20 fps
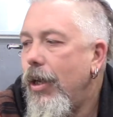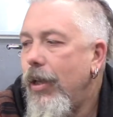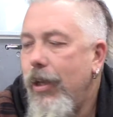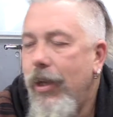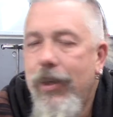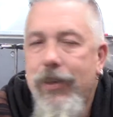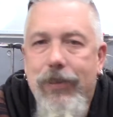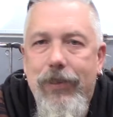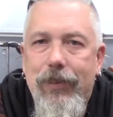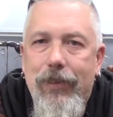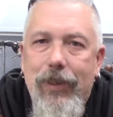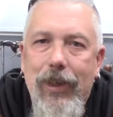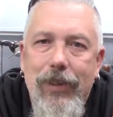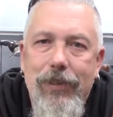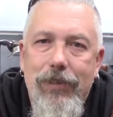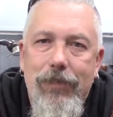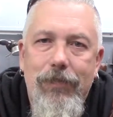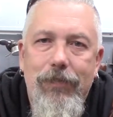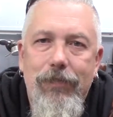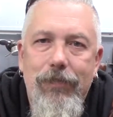
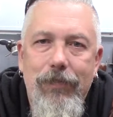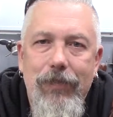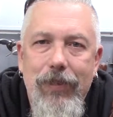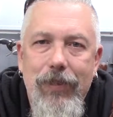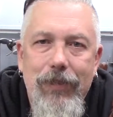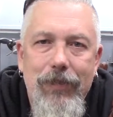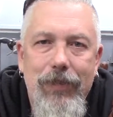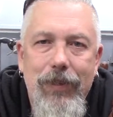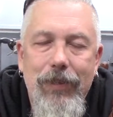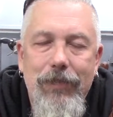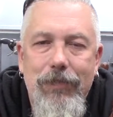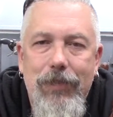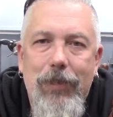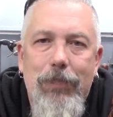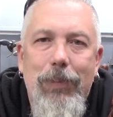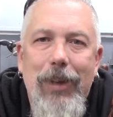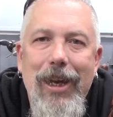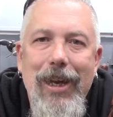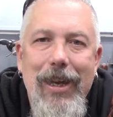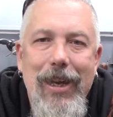they're
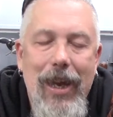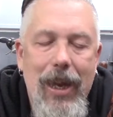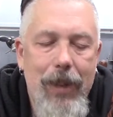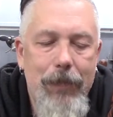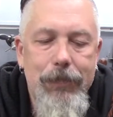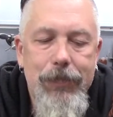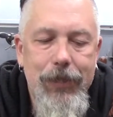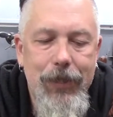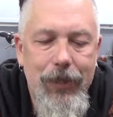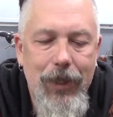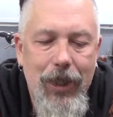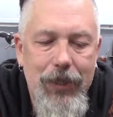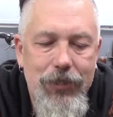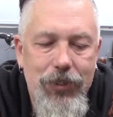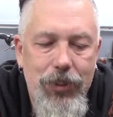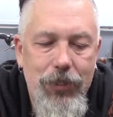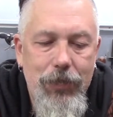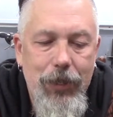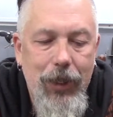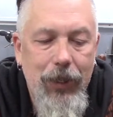playing games. They're not
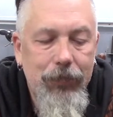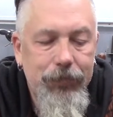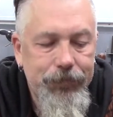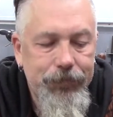shooting.